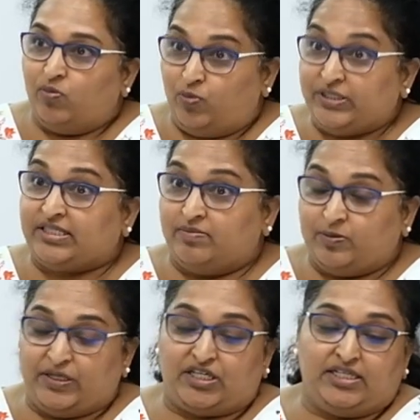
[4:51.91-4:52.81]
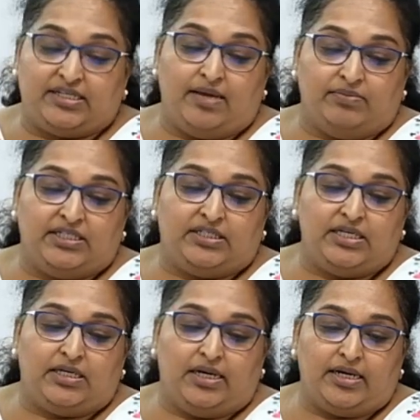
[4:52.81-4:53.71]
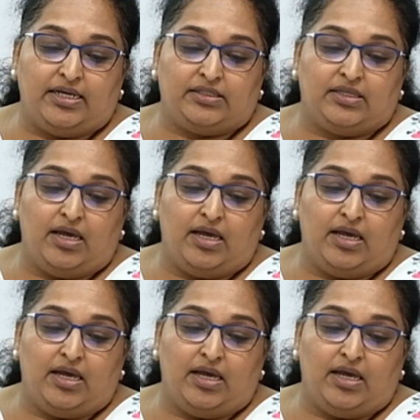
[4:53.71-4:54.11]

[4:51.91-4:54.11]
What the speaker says: with some specialist MDT clinics.